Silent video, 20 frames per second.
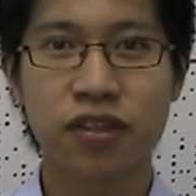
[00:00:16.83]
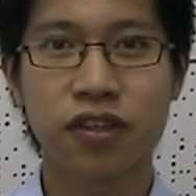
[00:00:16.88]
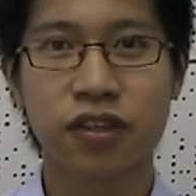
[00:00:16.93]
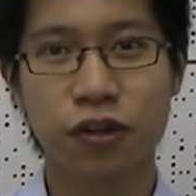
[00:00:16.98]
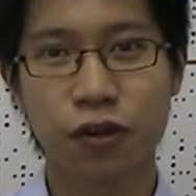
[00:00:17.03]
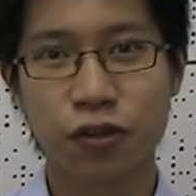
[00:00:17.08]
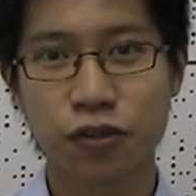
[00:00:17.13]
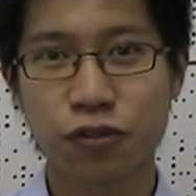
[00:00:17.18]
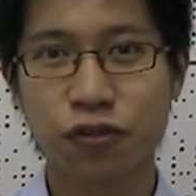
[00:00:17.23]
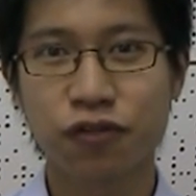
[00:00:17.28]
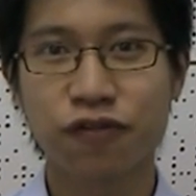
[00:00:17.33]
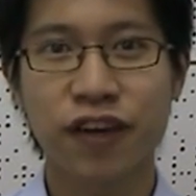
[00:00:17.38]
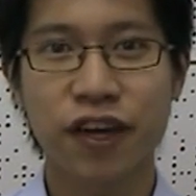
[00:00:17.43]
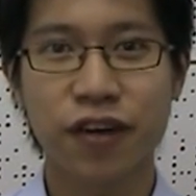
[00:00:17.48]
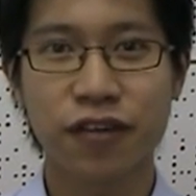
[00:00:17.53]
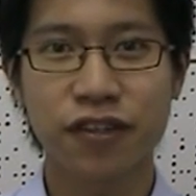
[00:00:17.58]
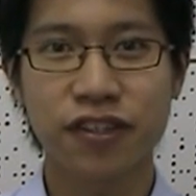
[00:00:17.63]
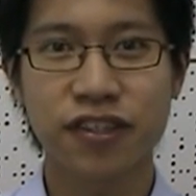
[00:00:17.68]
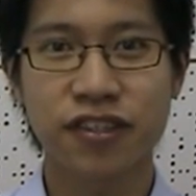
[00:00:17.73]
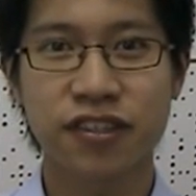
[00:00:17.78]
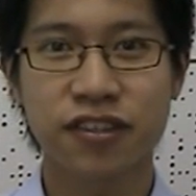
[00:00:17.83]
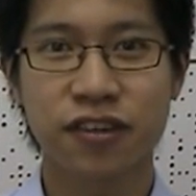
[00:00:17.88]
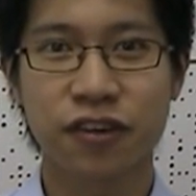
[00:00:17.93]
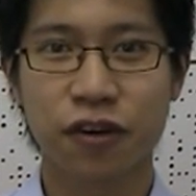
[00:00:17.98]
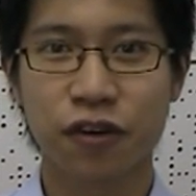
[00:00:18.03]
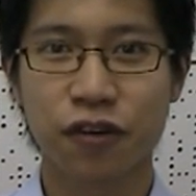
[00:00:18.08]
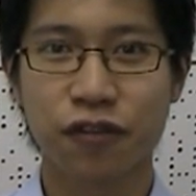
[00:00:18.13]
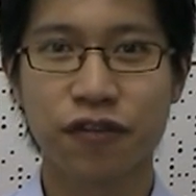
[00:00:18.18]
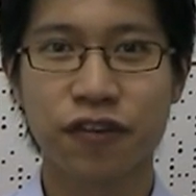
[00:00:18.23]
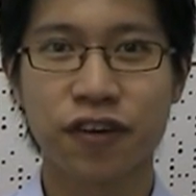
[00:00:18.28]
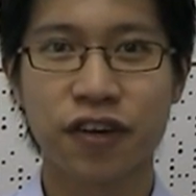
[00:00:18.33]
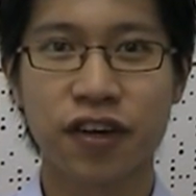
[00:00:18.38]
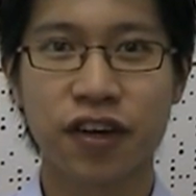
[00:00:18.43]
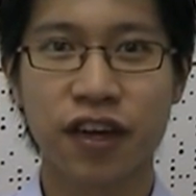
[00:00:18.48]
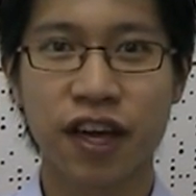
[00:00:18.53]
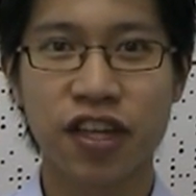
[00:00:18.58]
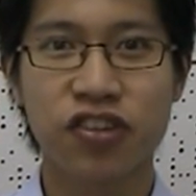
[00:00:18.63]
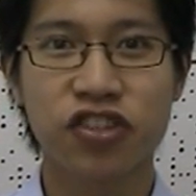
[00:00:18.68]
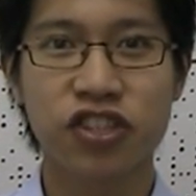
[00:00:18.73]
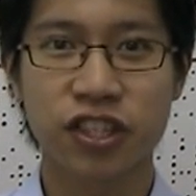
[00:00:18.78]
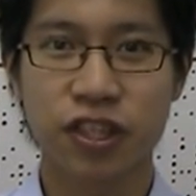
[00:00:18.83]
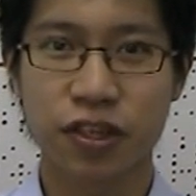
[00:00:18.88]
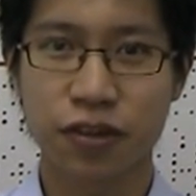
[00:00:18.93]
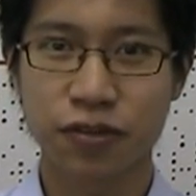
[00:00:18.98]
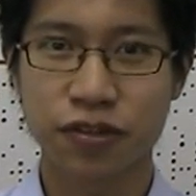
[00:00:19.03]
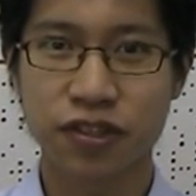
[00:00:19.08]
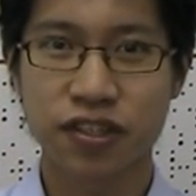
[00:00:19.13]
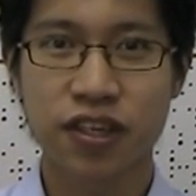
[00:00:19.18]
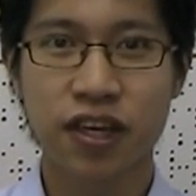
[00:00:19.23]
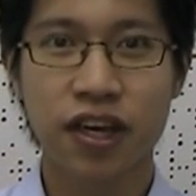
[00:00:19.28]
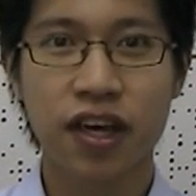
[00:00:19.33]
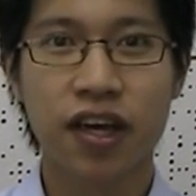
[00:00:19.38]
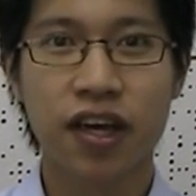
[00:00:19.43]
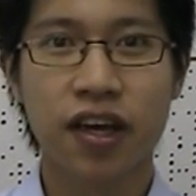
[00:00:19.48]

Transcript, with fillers: and also various of uh, N G Os.